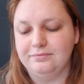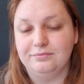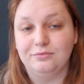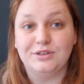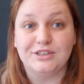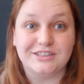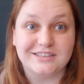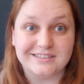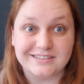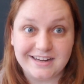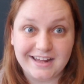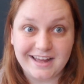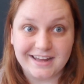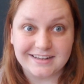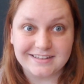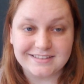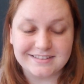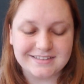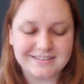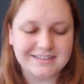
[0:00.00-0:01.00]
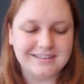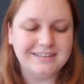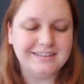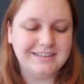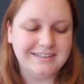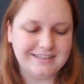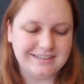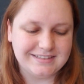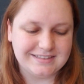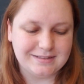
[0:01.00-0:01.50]
which is next,
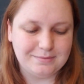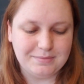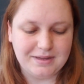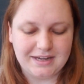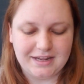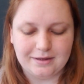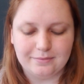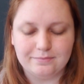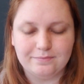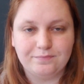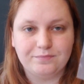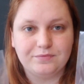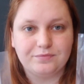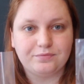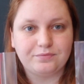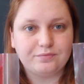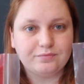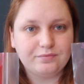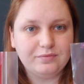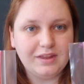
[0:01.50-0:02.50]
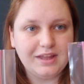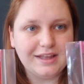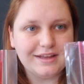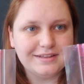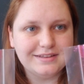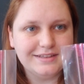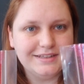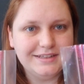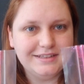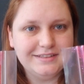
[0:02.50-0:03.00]
is the medium.
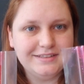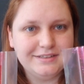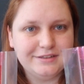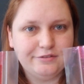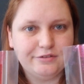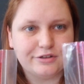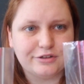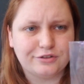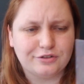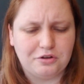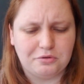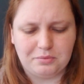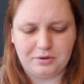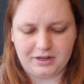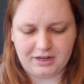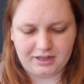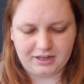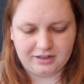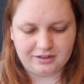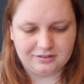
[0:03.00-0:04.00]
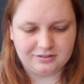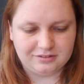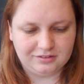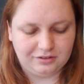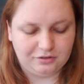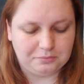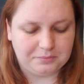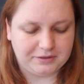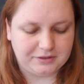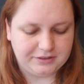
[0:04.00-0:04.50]
These two are so pretty.
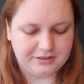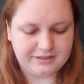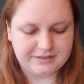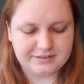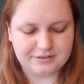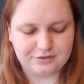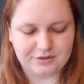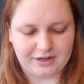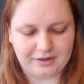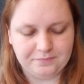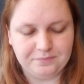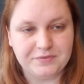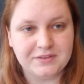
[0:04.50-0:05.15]
Oh my goodness. Okay.